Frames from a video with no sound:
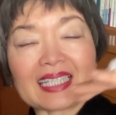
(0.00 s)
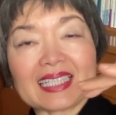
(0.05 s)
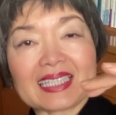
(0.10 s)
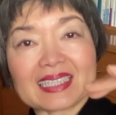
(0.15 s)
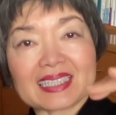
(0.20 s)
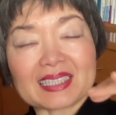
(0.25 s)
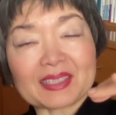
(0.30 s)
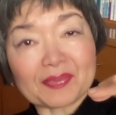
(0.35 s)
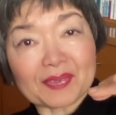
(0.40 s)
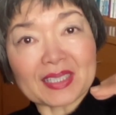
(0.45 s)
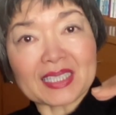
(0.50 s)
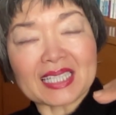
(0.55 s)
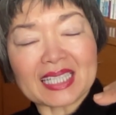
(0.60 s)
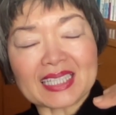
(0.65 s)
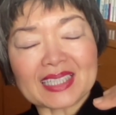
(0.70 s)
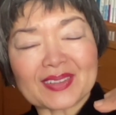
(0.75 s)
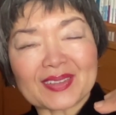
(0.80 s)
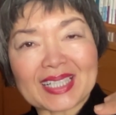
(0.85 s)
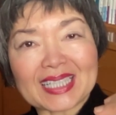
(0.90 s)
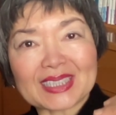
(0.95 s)
different
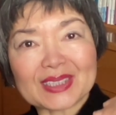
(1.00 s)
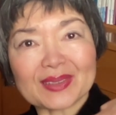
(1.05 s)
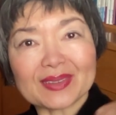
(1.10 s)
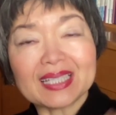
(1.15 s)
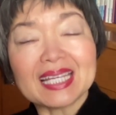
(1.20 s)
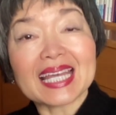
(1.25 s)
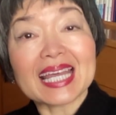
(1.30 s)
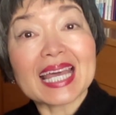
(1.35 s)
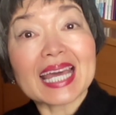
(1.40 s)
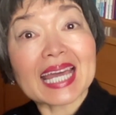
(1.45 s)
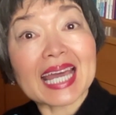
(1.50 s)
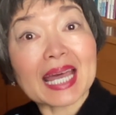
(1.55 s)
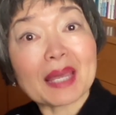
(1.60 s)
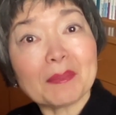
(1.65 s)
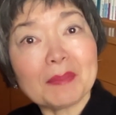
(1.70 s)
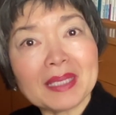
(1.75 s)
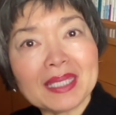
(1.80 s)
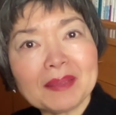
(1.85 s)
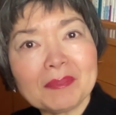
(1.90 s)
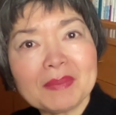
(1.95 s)
intonation,
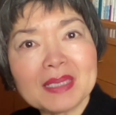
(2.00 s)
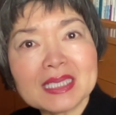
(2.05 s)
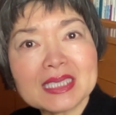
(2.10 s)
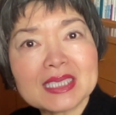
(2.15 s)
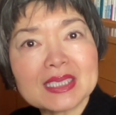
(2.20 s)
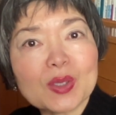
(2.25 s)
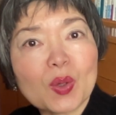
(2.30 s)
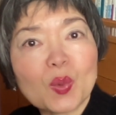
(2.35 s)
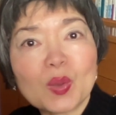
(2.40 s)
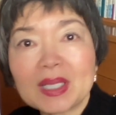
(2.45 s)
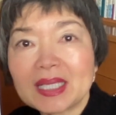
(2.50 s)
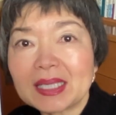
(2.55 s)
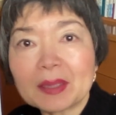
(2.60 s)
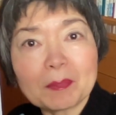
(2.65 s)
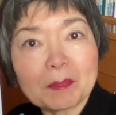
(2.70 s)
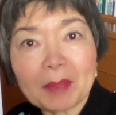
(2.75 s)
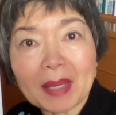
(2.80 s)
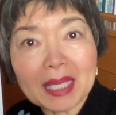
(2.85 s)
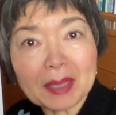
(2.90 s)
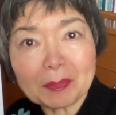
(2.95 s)
kami means only the
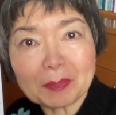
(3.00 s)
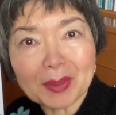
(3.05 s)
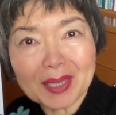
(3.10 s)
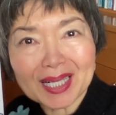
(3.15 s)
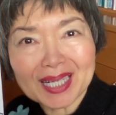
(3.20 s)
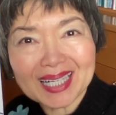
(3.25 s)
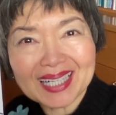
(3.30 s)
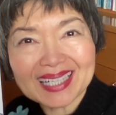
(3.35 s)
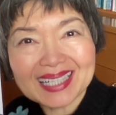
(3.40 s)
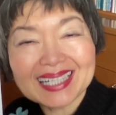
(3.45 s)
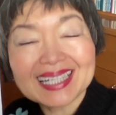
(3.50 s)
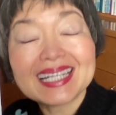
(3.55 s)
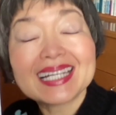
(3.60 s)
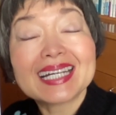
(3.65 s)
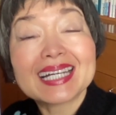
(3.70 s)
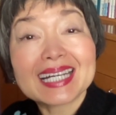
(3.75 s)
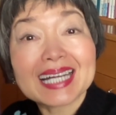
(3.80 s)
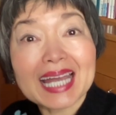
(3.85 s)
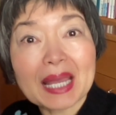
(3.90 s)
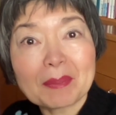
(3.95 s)
paper.
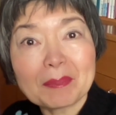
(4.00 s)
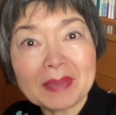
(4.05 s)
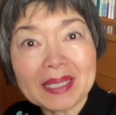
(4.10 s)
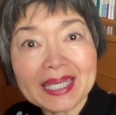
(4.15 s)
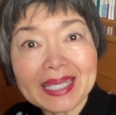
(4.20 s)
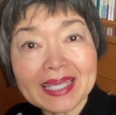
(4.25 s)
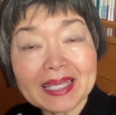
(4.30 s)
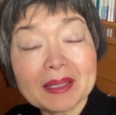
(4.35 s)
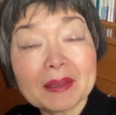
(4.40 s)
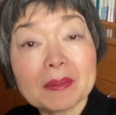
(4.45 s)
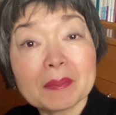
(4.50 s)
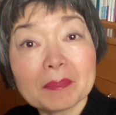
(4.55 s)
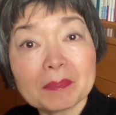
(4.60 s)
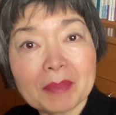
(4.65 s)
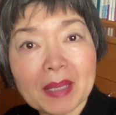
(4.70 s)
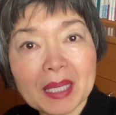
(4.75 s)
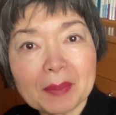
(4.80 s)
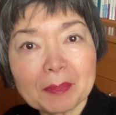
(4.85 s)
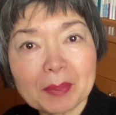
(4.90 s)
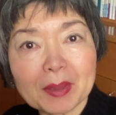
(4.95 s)
Kami,
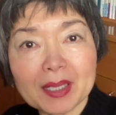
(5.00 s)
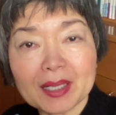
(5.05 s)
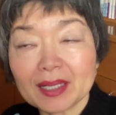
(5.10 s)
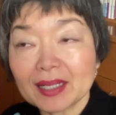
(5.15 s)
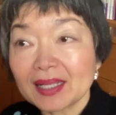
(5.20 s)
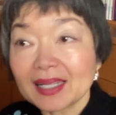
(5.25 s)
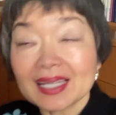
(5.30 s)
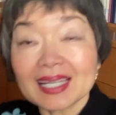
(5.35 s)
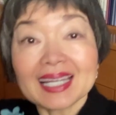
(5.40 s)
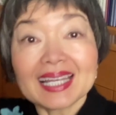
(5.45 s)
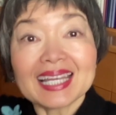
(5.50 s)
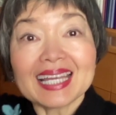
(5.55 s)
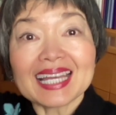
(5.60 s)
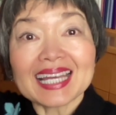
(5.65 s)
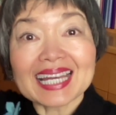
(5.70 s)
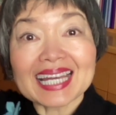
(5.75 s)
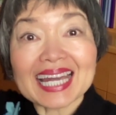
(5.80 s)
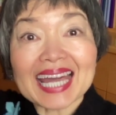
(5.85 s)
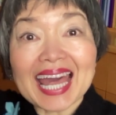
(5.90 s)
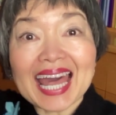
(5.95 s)
paper.
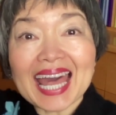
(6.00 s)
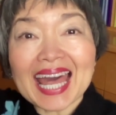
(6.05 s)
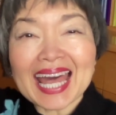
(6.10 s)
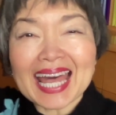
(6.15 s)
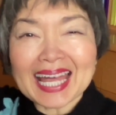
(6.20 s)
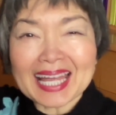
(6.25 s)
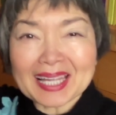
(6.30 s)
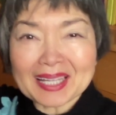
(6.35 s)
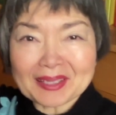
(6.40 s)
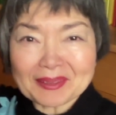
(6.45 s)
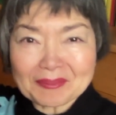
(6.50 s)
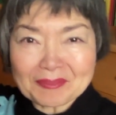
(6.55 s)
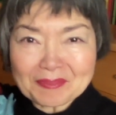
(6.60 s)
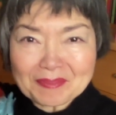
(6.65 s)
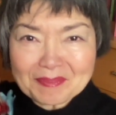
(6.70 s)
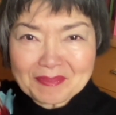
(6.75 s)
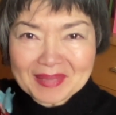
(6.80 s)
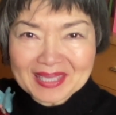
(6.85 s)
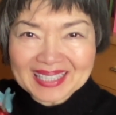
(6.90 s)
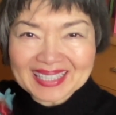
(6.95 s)

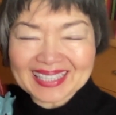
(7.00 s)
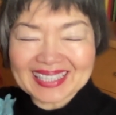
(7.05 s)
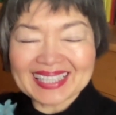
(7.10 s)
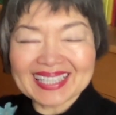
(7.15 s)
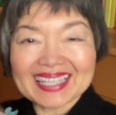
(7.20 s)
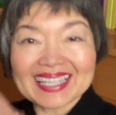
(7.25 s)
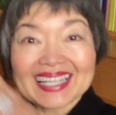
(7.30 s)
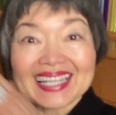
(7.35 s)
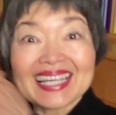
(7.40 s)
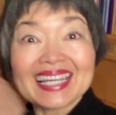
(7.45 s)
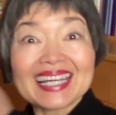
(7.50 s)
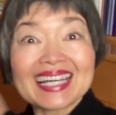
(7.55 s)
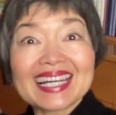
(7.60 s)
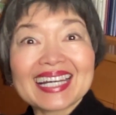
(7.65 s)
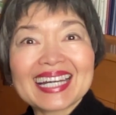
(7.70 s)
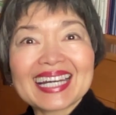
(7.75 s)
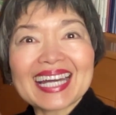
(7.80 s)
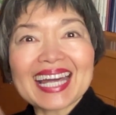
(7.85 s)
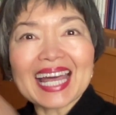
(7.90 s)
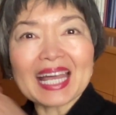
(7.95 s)
Kami,
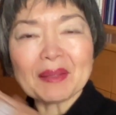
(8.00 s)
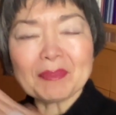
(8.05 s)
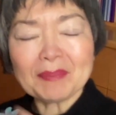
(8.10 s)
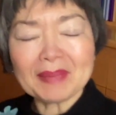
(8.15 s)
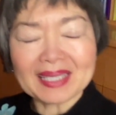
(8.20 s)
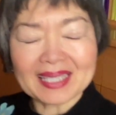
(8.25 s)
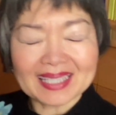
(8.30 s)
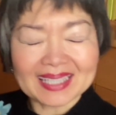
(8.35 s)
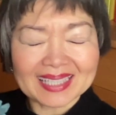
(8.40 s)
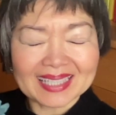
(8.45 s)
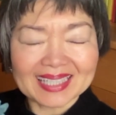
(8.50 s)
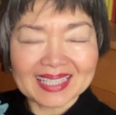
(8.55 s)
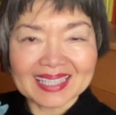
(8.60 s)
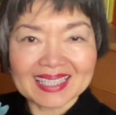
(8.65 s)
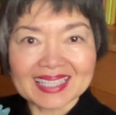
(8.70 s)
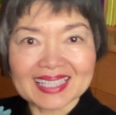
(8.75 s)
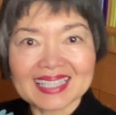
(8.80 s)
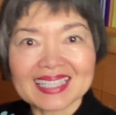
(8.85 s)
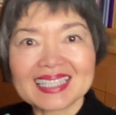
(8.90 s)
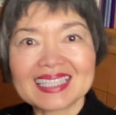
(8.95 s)
kami,
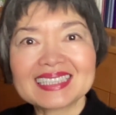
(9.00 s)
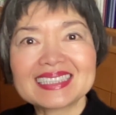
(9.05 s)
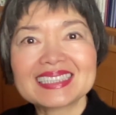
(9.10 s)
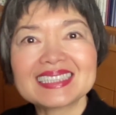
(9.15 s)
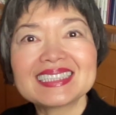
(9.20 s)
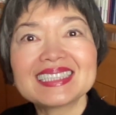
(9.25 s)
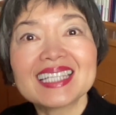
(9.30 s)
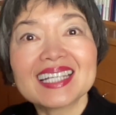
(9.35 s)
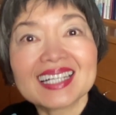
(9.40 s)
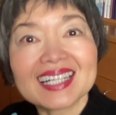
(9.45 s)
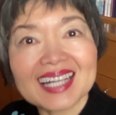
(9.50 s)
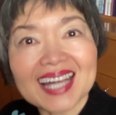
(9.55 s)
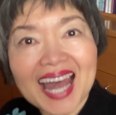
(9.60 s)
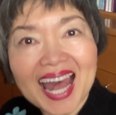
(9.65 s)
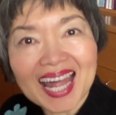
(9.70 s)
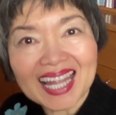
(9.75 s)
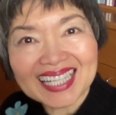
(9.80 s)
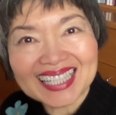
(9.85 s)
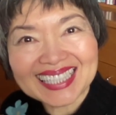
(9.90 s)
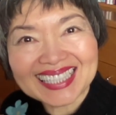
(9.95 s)
this is the
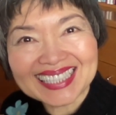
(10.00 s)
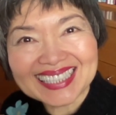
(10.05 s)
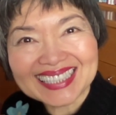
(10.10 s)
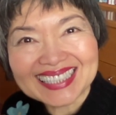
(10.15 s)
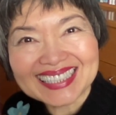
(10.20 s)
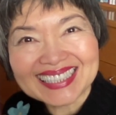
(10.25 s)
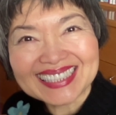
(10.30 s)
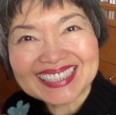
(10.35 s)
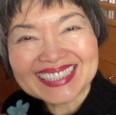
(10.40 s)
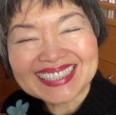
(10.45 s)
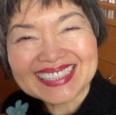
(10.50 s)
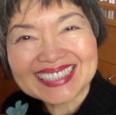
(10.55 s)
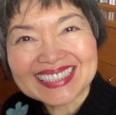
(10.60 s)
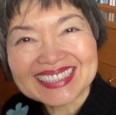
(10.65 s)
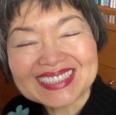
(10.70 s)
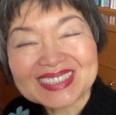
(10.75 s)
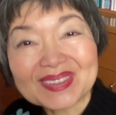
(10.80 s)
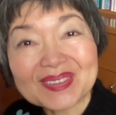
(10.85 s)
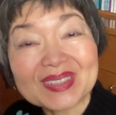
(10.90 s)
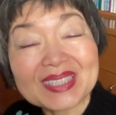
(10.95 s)
God.
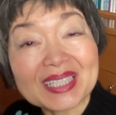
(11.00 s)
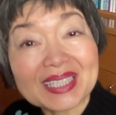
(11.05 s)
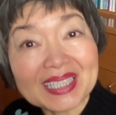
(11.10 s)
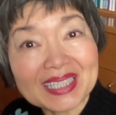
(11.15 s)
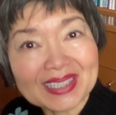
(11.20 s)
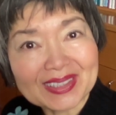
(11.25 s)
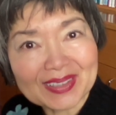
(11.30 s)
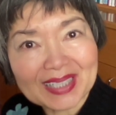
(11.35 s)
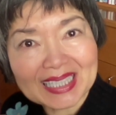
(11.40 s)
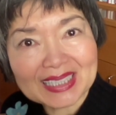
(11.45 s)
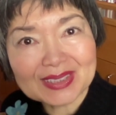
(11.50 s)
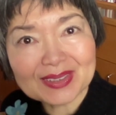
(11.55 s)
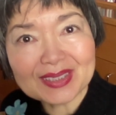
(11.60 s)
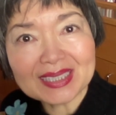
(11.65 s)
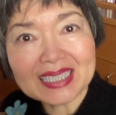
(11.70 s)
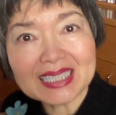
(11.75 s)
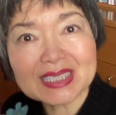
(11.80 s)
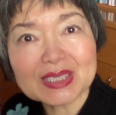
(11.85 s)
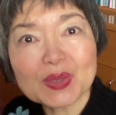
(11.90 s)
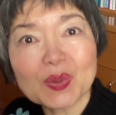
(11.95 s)
So the intonation
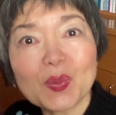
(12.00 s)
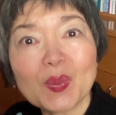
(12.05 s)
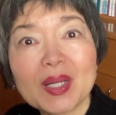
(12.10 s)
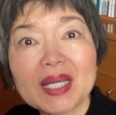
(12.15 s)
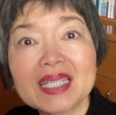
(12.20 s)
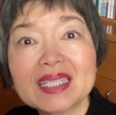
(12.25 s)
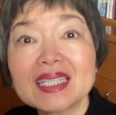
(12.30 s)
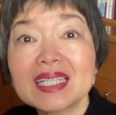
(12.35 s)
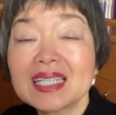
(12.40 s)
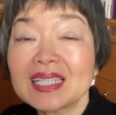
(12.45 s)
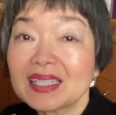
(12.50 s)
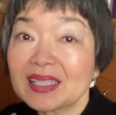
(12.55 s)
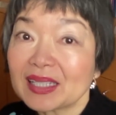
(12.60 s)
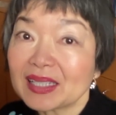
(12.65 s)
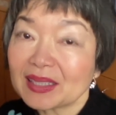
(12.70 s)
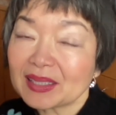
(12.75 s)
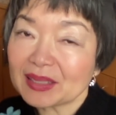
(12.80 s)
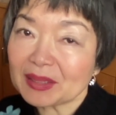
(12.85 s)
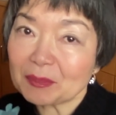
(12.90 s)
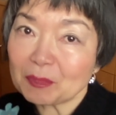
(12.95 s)
is quite
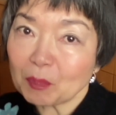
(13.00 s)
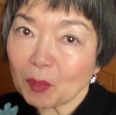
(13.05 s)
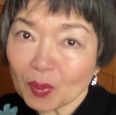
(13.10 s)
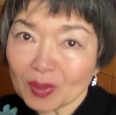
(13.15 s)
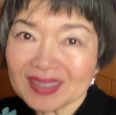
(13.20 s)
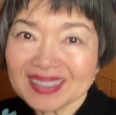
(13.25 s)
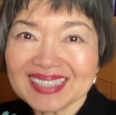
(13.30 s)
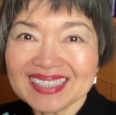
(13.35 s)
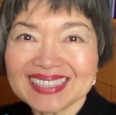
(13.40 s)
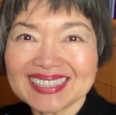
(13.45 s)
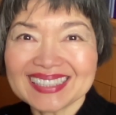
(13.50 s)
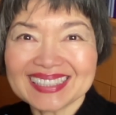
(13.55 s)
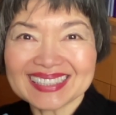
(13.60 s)
important.